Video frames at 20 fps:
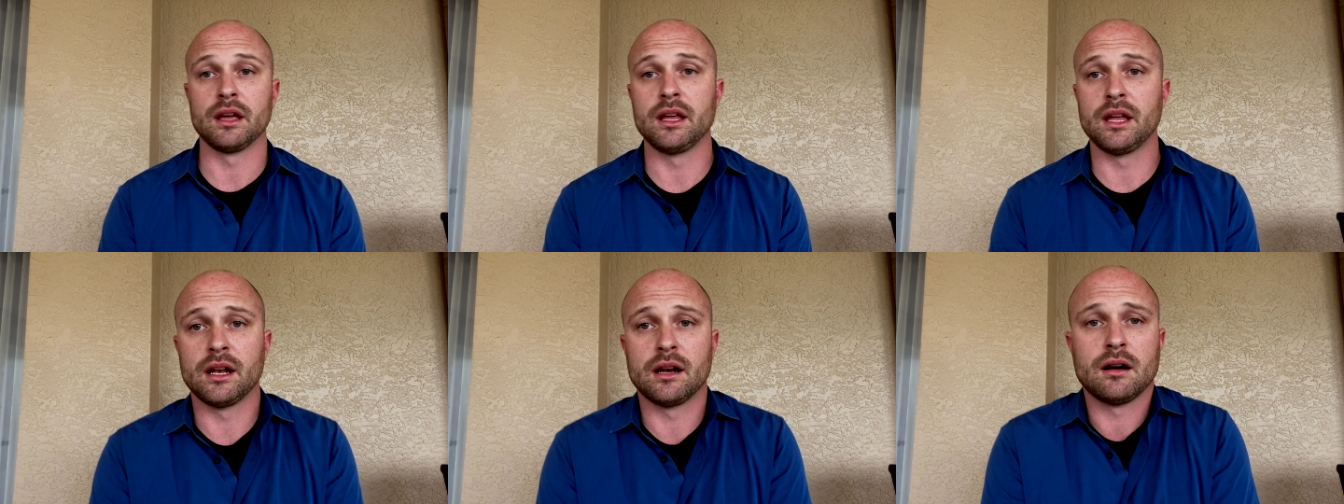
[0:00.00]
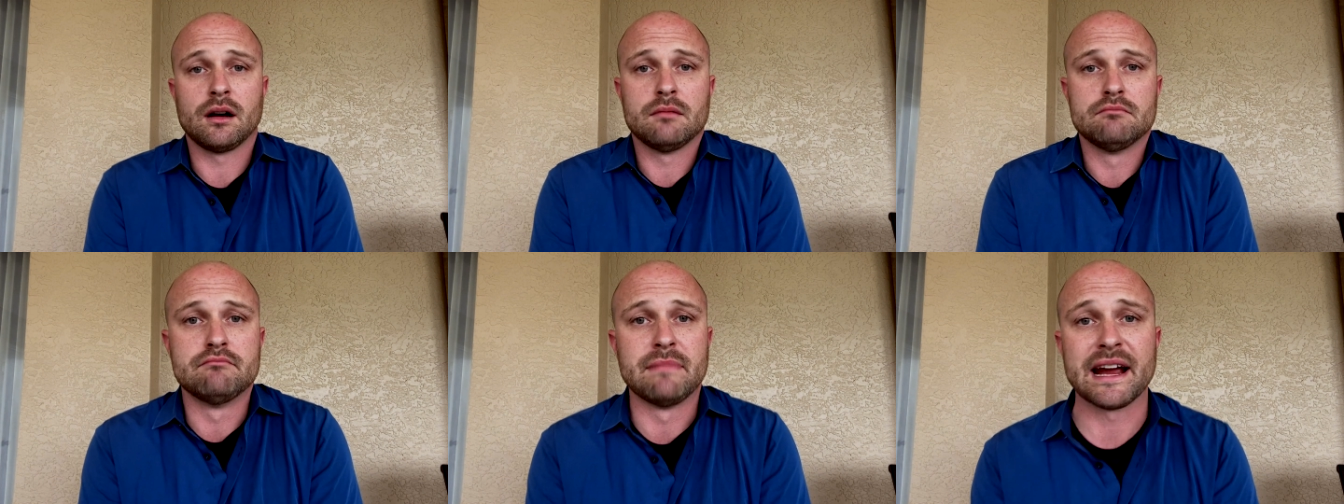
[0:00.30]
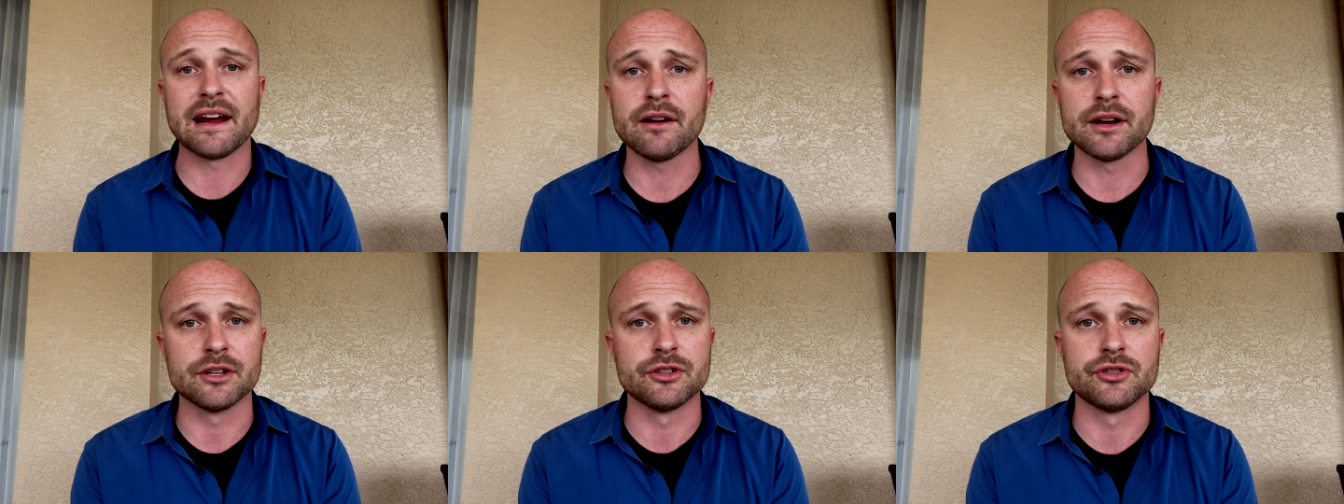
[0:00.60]
in a
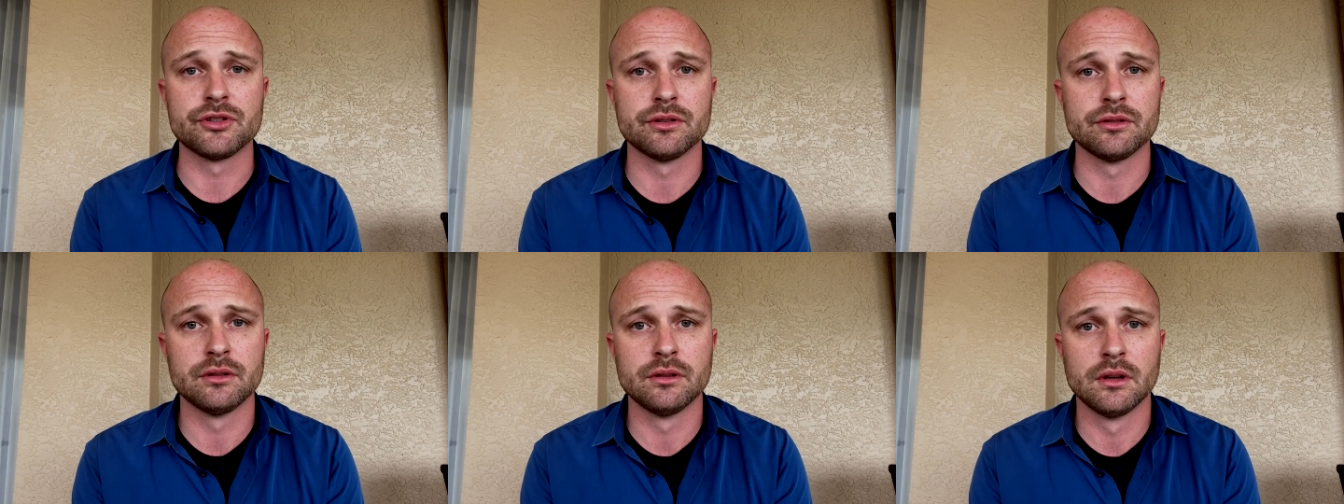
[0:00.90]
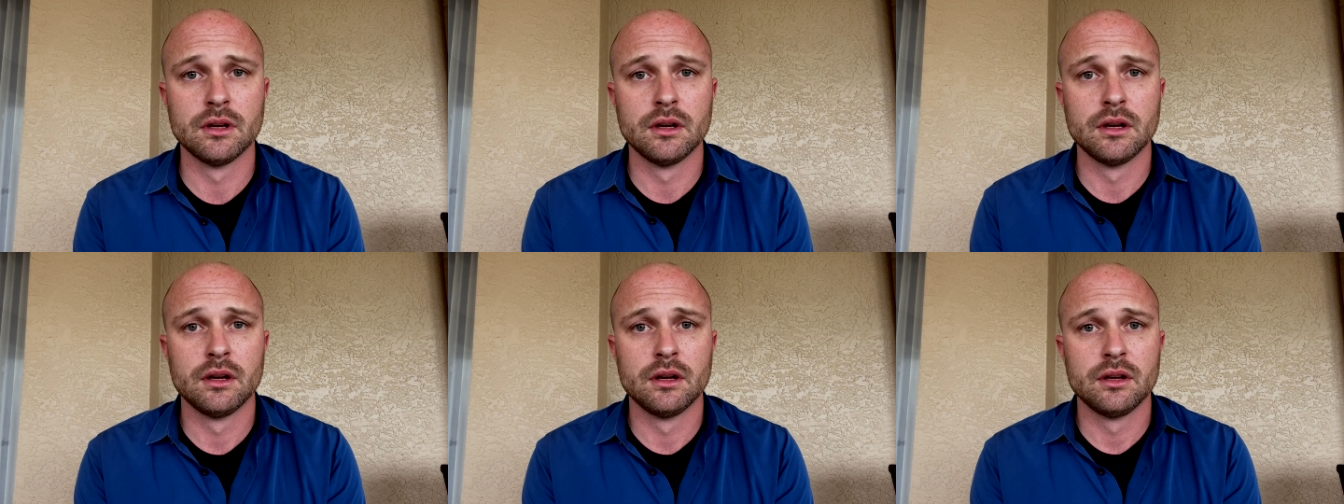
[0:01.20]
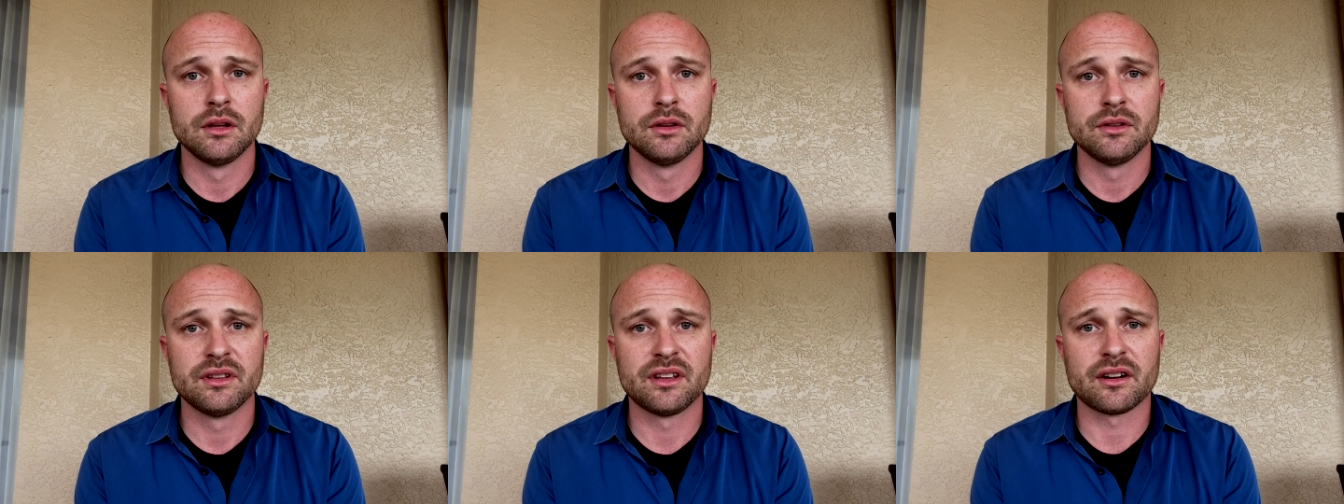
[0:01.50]
marriage.
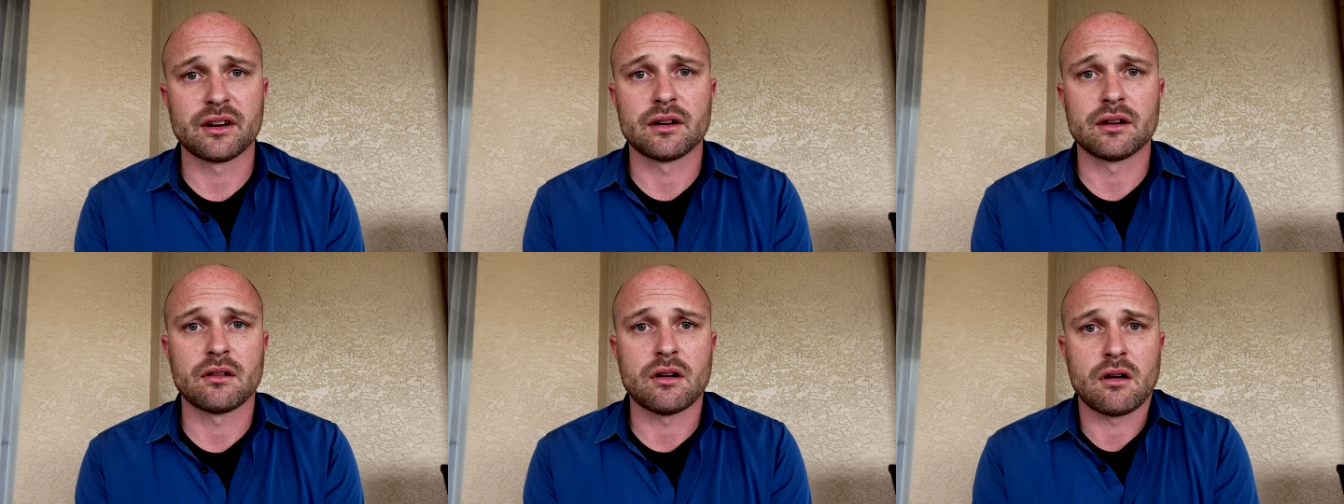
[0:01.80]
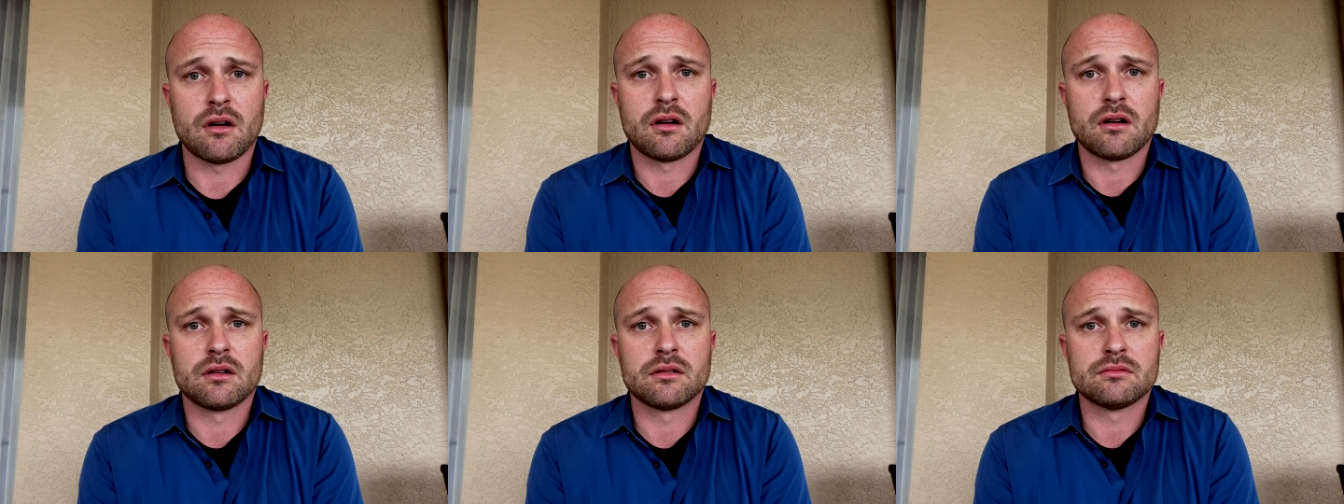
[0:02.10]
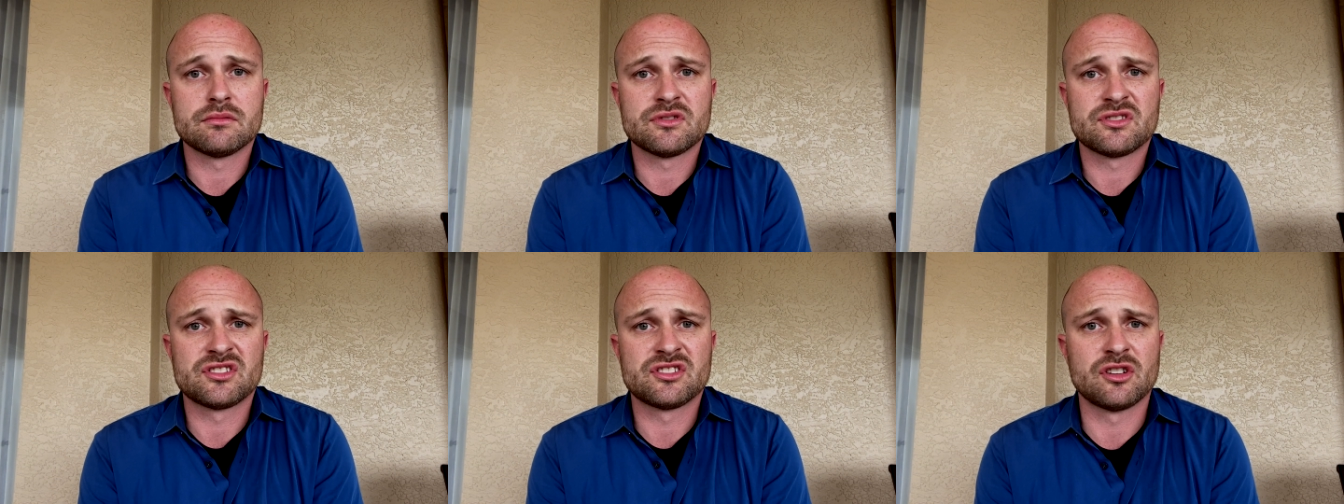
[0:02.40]
There are
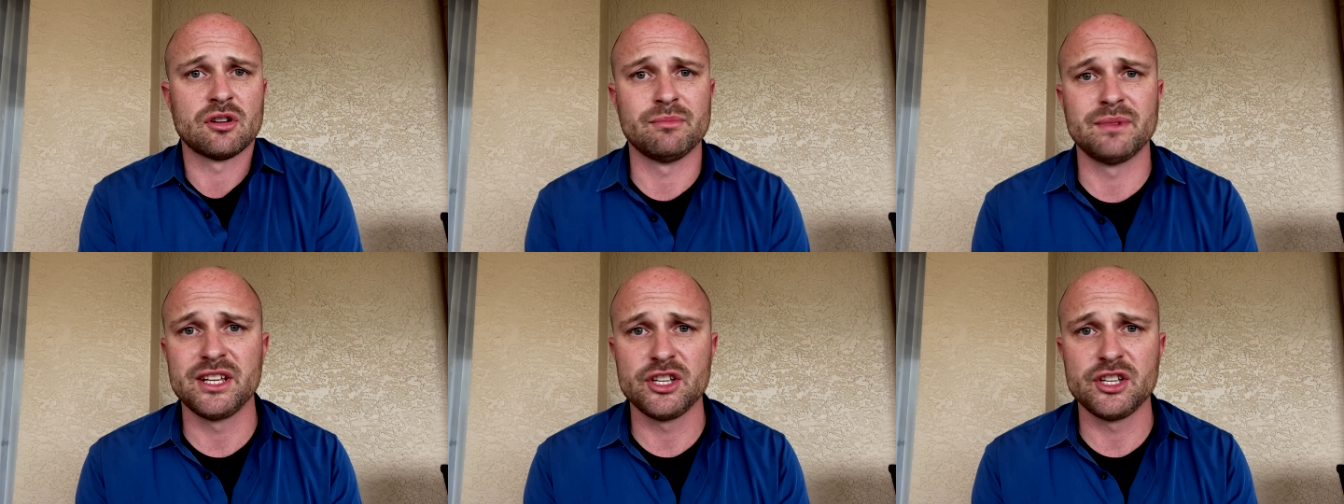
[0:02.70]
so many